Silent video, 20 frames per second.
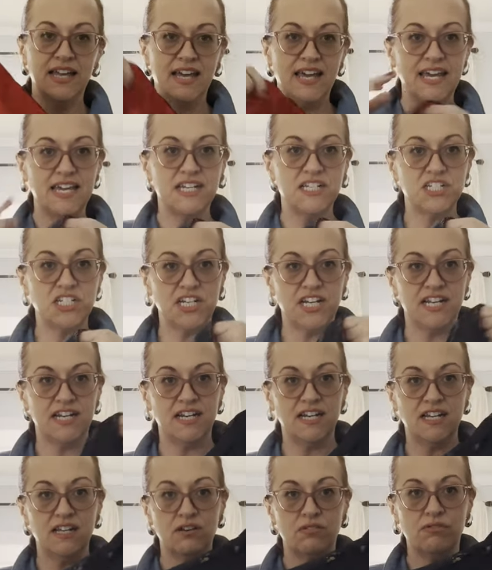
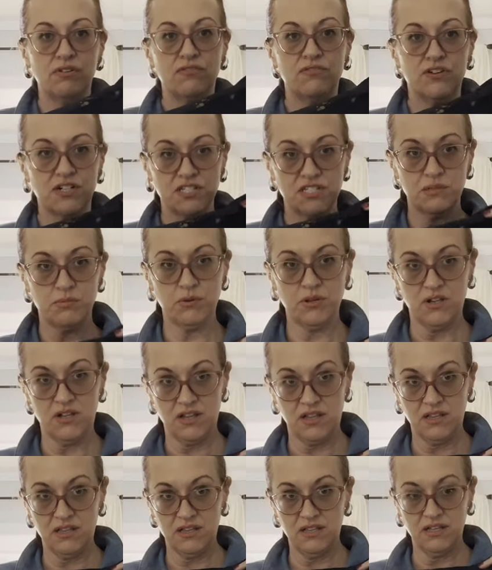Asian
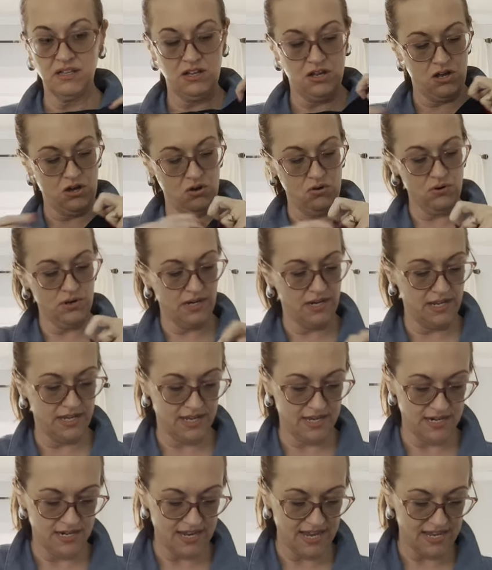reversible coat
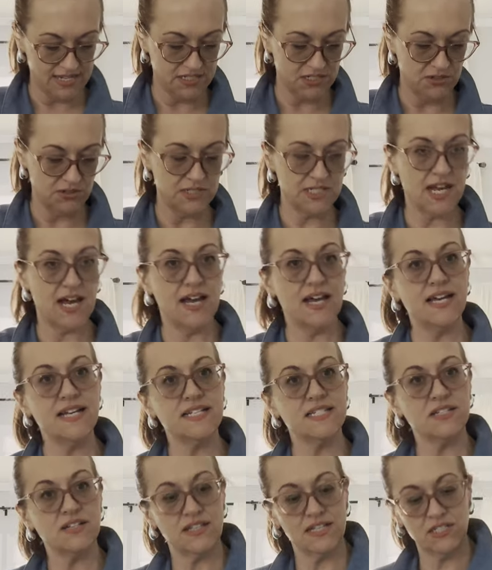and it has no
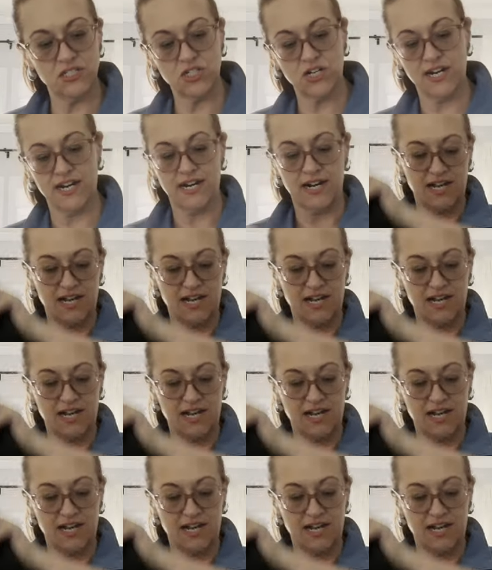size, so let's try it